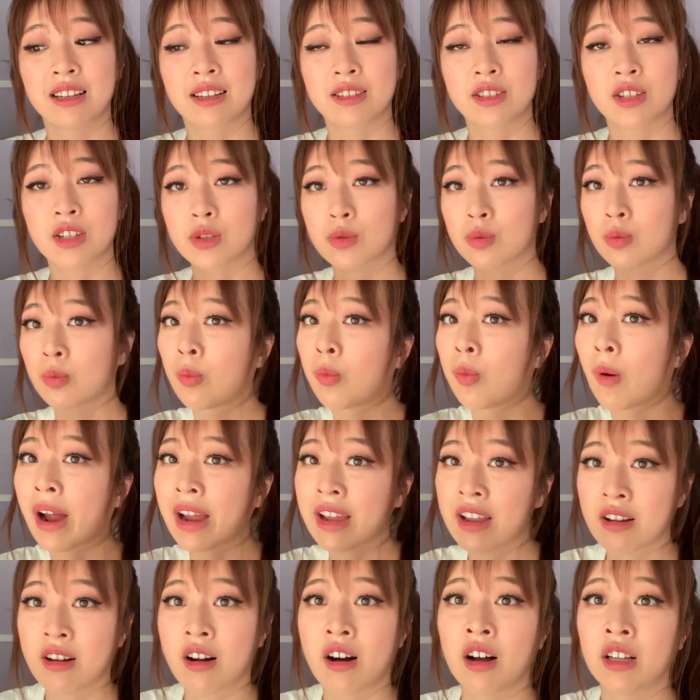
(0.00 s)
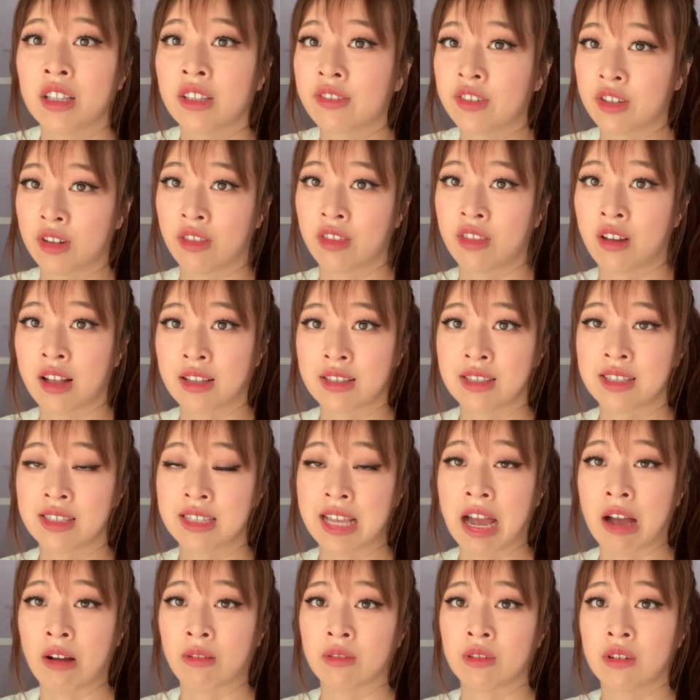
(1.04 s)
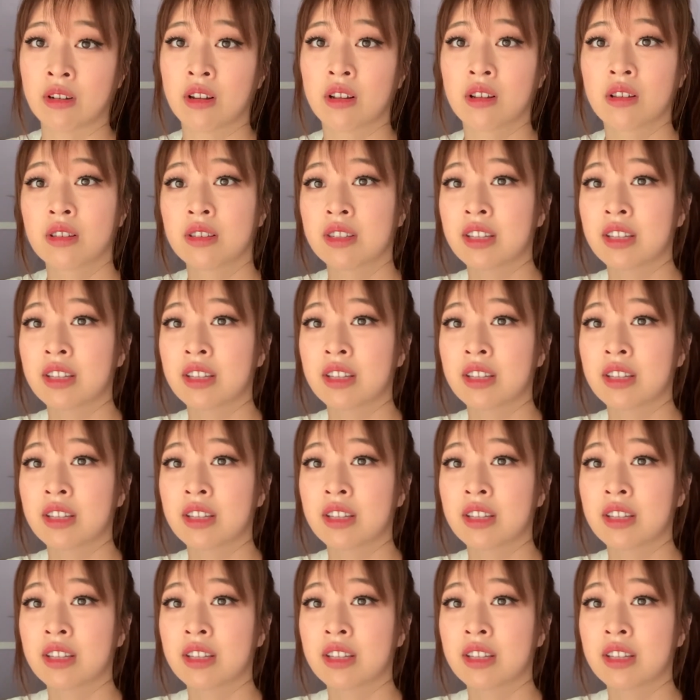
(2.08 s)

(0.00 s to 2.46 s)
just write all of your thoughts down.